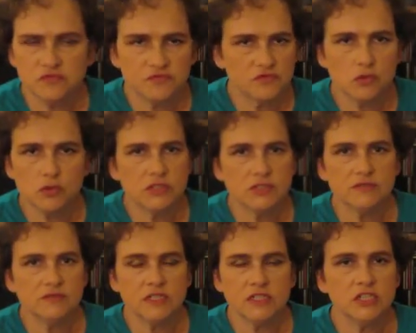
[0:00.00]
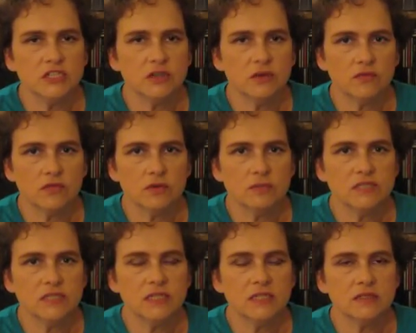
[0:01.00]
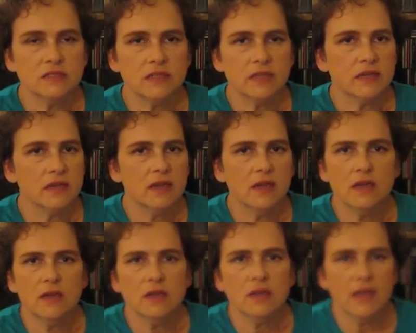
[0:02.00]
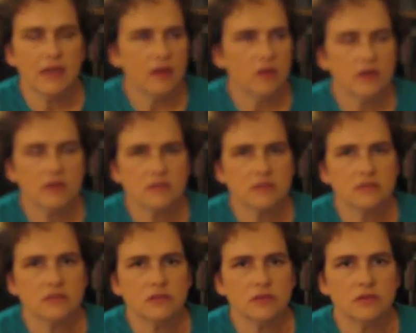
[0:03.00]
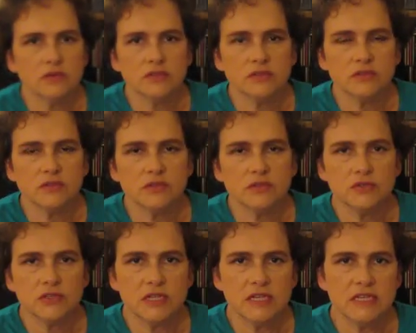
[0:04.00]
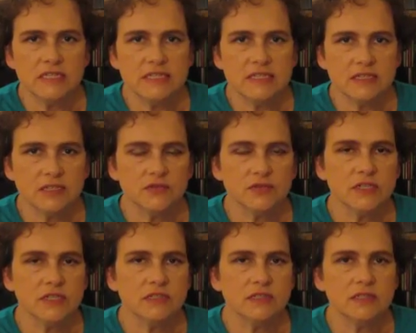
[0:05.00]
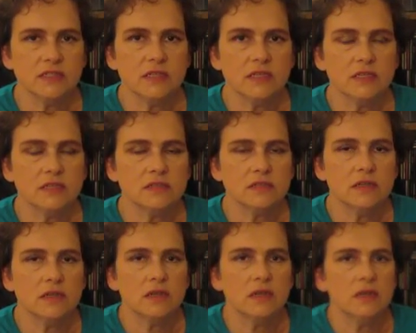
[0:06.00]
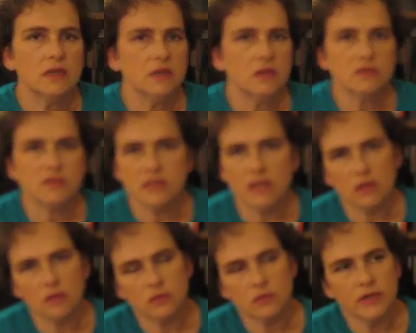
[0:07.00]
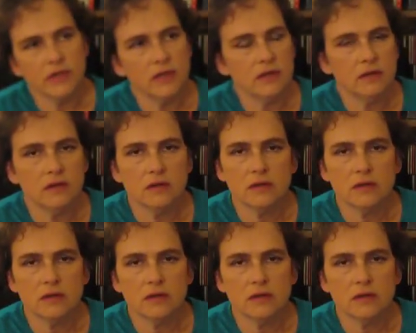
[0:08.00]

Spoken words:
fruits and veggies out for them to eat, like carrots. Those are usually easy things for kids to eat. Celery,